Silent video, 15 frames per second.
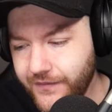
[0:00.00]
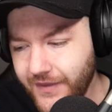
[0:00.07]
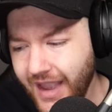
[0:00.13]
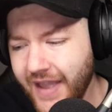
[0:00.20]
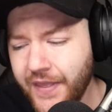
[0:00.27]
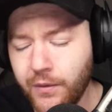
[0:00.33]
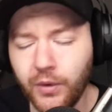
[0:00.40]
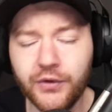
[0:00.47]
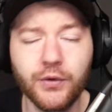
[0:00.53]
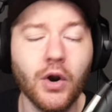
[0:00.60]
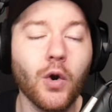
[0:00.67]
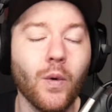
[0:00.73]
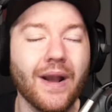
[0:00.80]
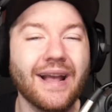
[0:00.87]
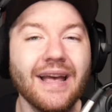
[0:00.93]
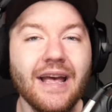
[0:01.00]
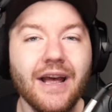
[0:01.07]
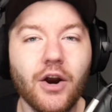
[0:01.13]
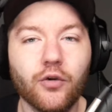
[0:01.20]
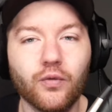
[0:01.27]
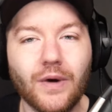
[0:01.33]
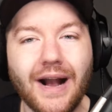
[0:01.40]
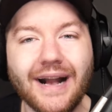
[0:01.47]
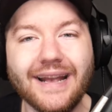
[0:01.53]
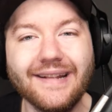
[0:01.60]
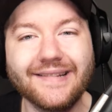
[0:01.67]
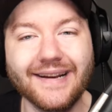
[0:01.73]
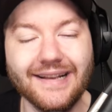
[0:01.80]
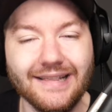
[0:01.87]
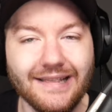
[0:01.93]
And then we'll do a quick
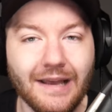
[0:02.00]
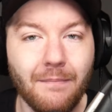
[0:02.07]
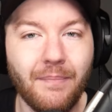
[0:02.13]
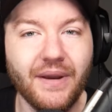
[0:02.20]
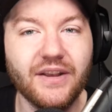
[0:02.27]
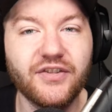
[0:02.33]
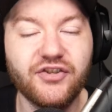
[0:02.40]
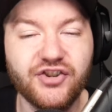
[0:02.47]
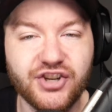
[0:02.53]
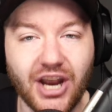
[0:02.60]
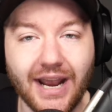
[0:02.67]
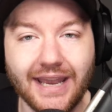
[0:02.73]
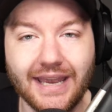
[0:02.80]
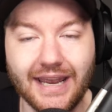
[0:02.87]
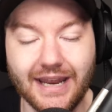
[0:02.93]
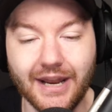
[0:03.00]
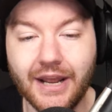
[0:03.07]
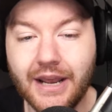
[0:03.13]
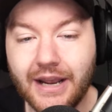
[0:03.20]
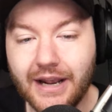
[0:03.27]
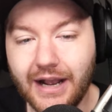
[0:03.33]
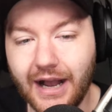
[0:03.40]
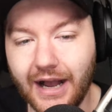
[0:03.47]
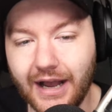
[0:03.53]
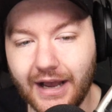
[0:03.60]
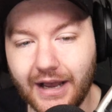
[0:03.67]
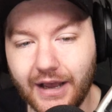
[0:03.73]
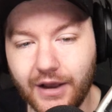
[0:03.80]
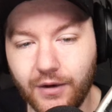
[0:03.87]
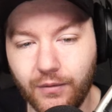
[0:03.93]
Rockets Olympics check-in
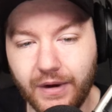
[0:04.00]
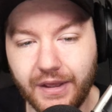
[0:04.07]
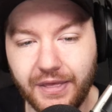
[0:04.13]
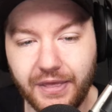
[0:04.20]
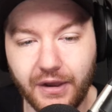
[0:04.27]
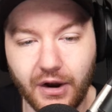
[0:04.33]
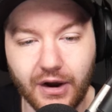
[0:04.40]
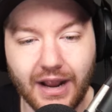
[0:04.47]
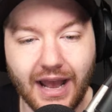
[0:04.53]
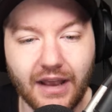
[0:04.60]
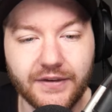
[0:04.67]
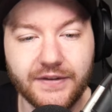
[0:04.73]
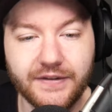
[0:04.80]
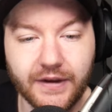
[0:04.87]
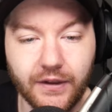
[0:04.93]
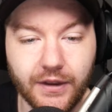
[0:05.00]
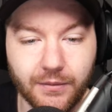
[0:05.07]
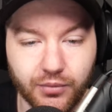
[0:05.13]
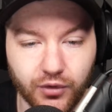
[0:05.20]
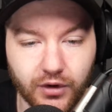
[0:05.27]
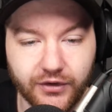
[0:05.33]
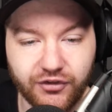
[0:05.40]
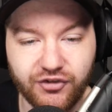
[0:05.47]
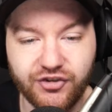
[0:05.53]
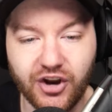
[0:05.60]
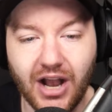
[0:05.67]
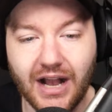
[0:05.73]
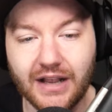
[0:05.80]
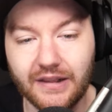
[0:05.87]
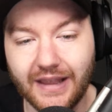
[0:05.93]
with our guys Dillon Brooks,
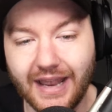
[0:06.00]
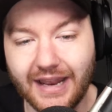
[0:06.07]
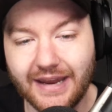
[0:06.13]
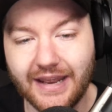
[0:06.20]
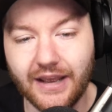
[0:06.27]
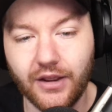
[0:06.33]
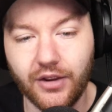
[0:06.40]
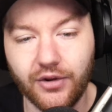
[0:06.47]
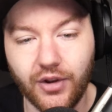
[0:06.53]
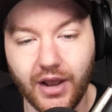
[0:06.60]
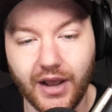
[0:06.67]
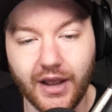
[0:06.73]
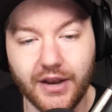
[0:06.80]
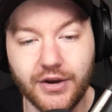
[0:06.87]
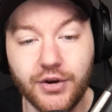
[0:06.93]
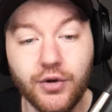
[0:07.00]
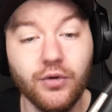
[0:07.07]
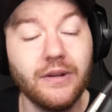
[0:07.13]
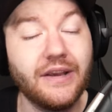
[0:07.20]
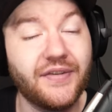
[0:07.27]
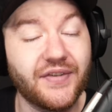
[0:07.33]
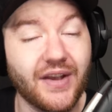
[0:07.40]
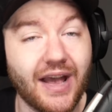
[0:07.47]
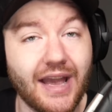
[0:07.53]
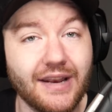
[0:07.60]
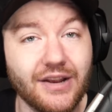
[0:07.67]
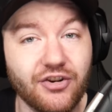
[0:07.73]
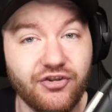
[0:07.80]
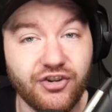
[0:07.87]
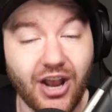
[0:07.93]
Jock Landale, newly
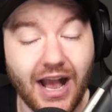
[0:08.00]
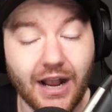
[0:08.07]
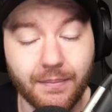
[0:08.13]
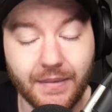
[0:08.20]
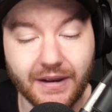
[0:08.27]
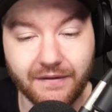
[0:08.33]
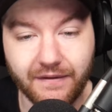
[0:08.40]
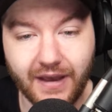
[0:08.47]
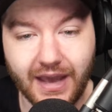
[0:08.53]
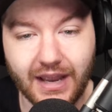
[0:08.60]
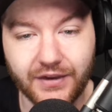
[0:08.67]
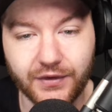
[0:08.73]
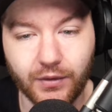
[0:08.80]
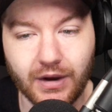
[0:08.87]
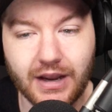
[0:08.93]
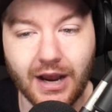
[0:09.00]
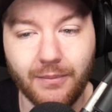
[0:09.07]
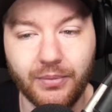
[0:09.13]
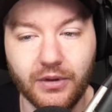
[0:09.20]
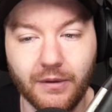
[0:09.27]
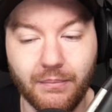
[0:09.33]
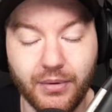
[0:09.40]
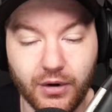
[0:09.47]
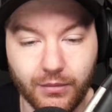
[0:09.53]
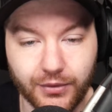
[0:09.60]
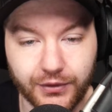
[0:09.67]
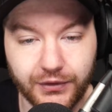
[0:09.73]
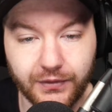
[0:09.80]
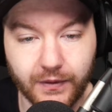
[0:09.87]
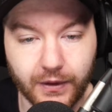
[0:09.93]
signed Jack McVeigh, so a couple of
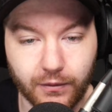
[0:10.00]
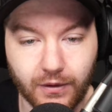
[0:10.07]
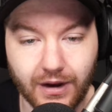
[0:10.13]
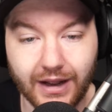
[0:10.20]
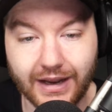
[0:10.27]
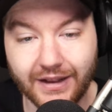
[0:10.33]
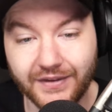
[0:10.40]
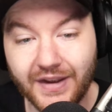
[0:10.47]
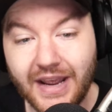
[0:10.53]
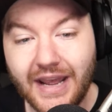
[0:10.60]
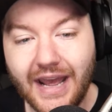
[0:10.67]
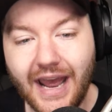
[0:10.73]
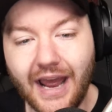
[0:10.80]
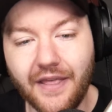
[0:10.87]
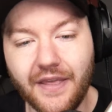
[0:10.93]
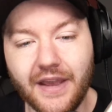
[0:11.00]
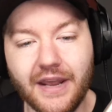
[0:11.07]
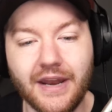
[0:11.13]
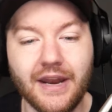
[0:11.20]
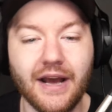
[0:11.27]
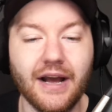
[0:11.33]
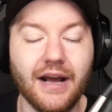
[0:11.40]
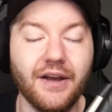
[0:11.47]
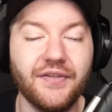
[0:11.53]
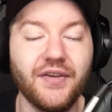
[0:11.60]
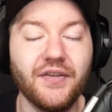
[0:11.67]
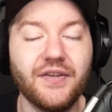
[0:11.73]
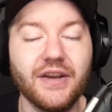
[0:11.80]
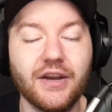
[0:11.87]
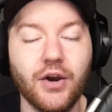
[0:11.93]
boomers for the Rockets, and then
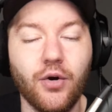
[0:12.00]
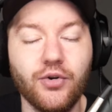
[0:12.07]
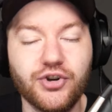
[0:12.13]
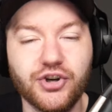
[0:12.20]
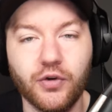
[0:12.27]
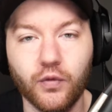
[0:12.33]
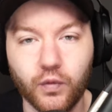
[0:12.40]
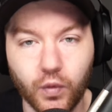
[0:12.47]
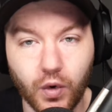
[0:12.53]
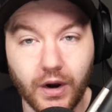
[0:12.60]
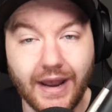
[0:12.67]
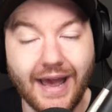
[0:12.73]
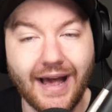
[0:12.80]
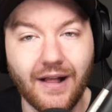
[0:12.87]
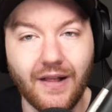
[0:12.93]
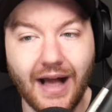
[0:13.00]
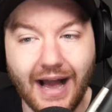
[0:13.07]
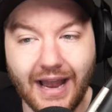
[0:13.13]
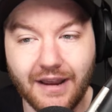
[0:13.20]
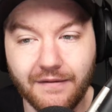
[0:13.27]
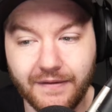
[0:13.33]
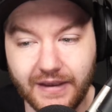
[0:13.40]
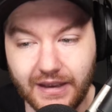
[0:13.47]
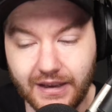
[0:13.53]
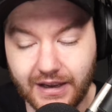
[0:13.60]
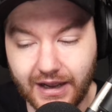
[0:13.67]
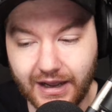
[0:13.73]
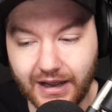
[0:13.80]
assistant coach Royal Ivey